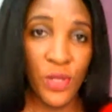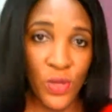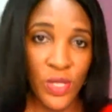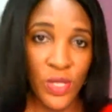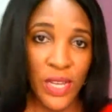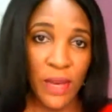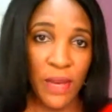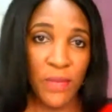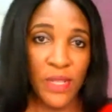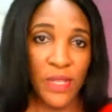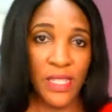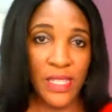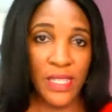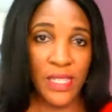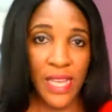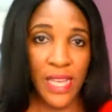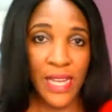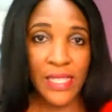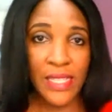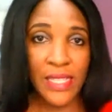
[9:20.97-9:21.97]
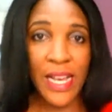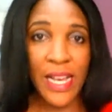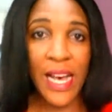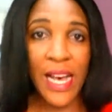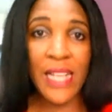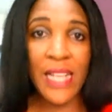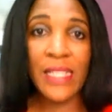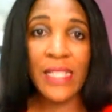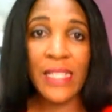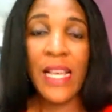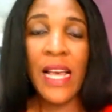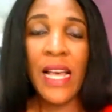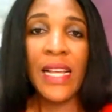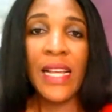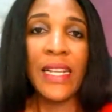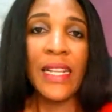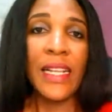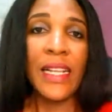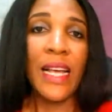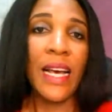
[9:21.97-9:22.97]
9%ers
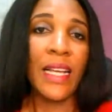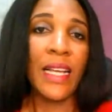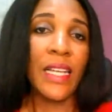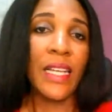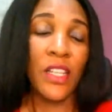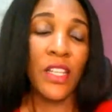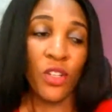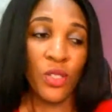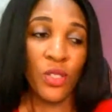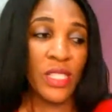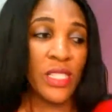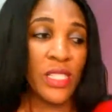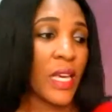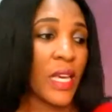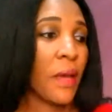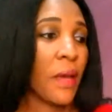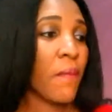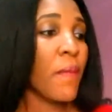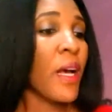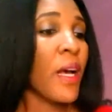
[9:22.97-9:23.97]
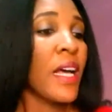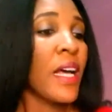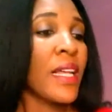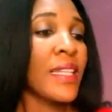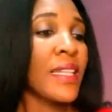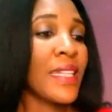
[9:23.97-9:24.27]
in your team.